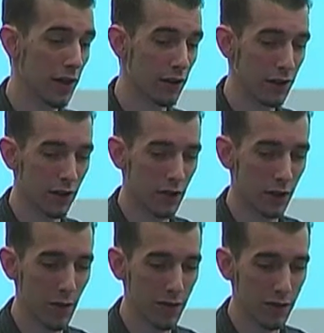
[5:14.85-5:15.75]
Kelly of the
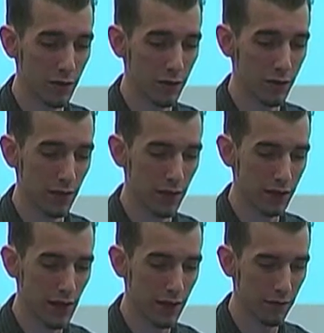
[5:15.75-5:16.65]
NYPD was
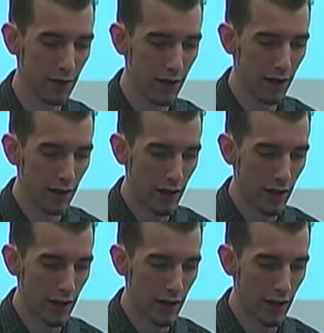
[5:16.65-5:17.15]
supporting that,